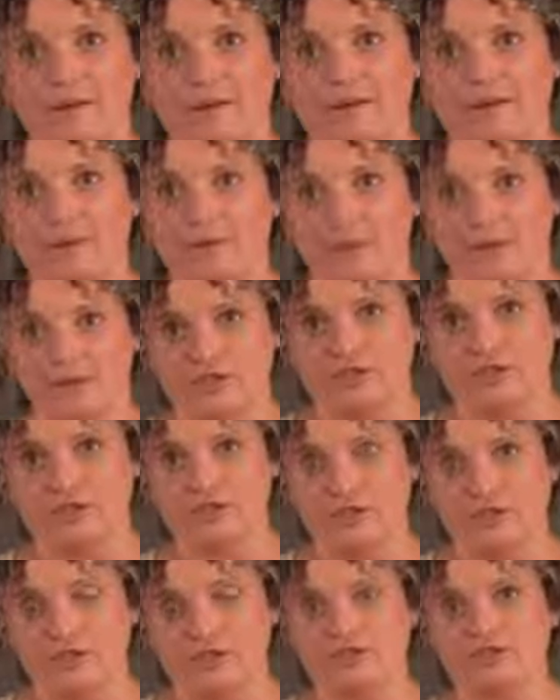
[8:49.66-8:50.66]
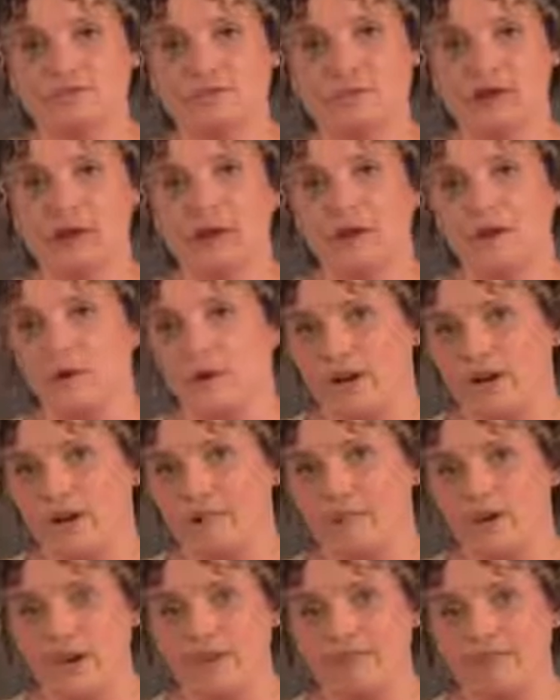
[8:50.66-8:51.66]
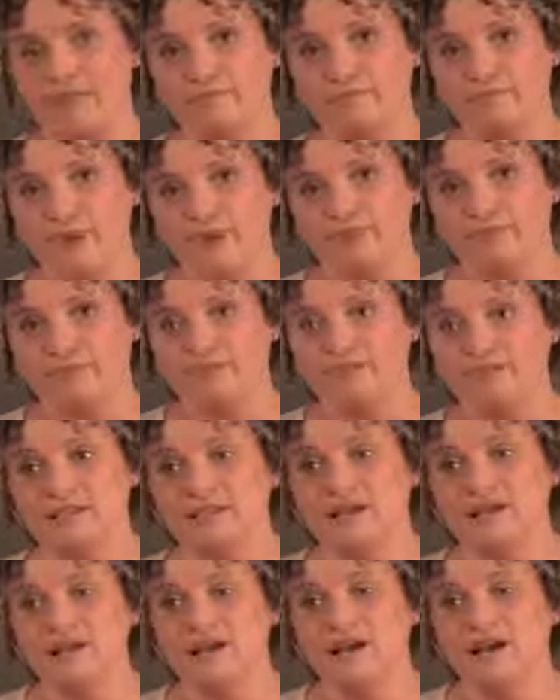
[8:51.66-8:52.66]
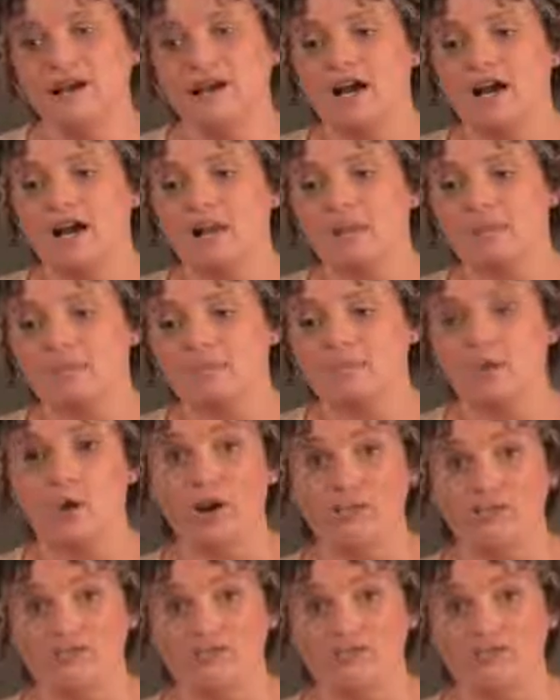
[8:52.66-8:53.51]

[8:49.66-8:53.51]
information sharing, so that when I'm not present or I'm